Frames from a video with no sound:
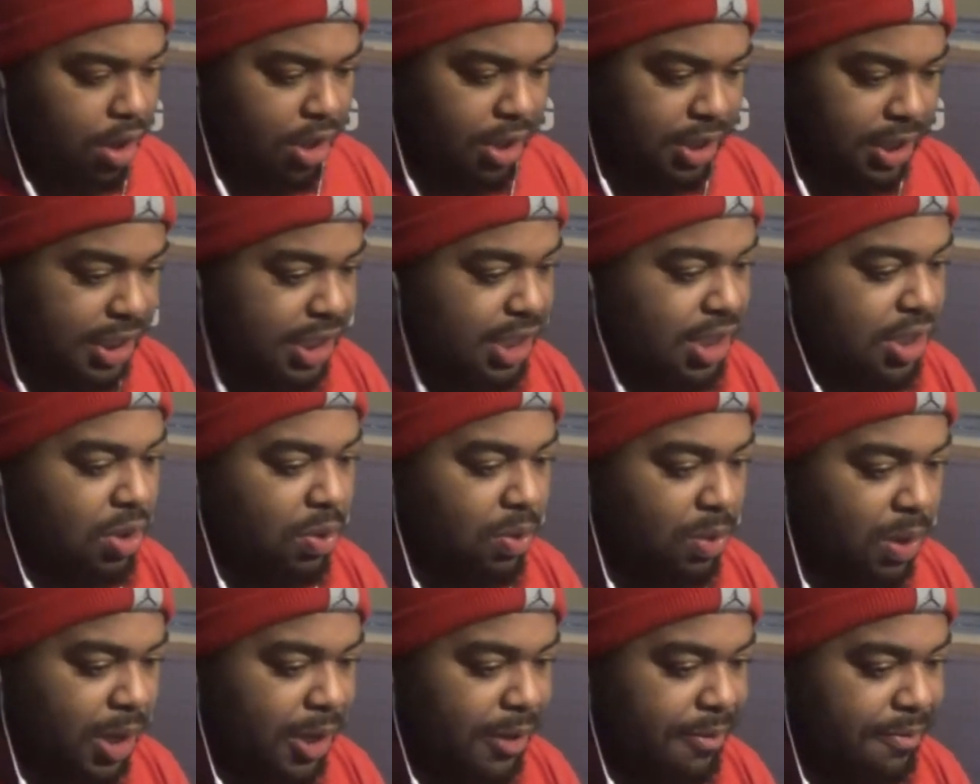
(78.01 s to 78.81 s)

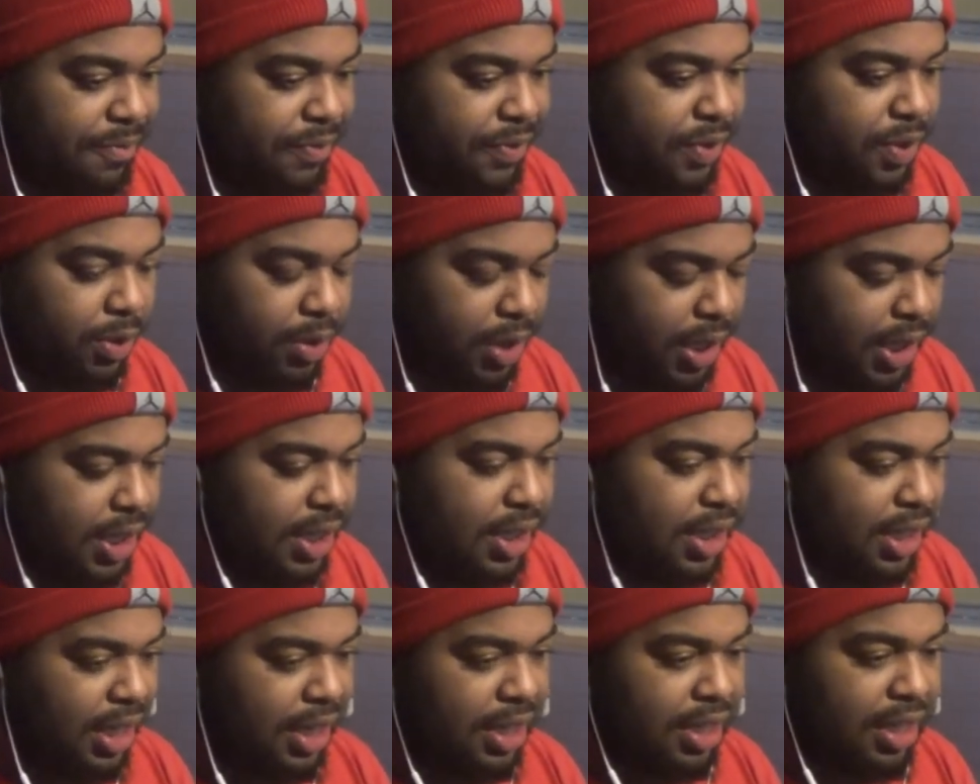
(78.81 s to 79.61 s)
Season 1,
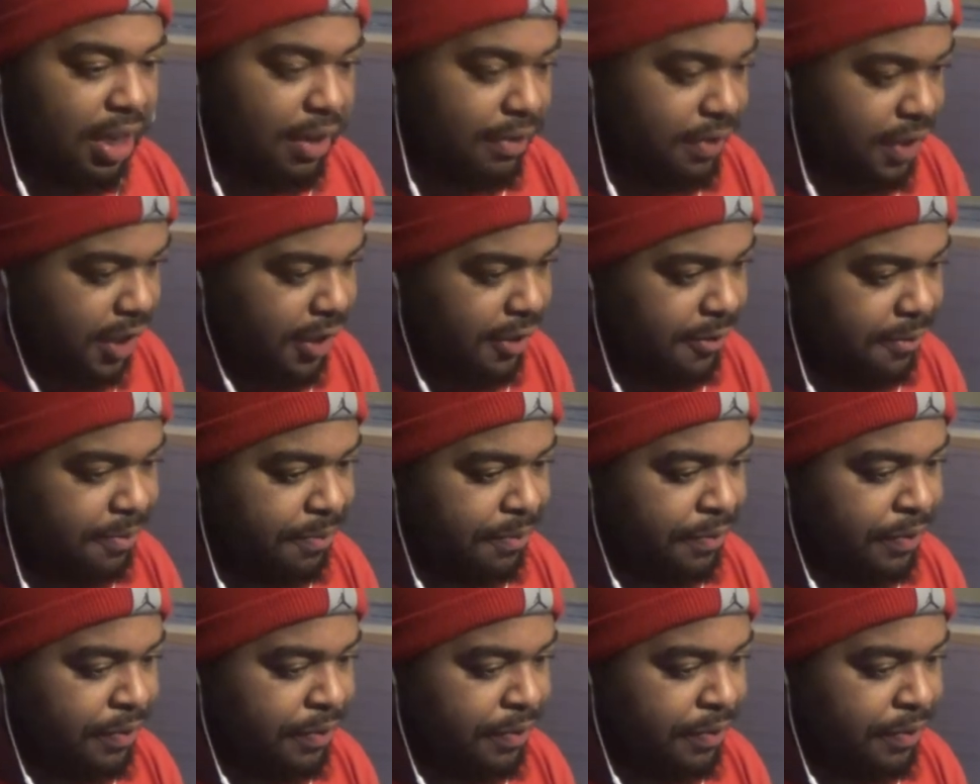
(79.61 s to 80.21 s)
okay? I loved it.